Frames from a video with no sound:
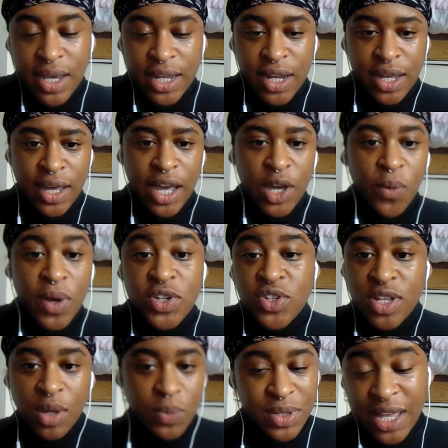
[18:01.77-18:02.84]
And I
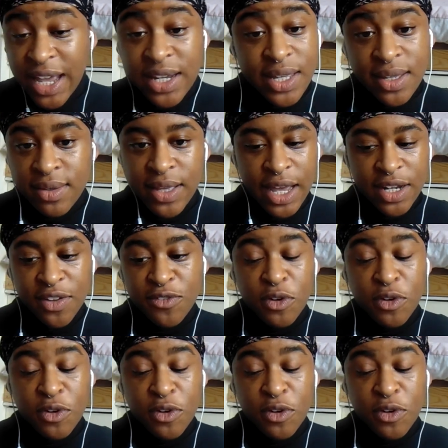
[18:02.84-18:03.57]
question that with any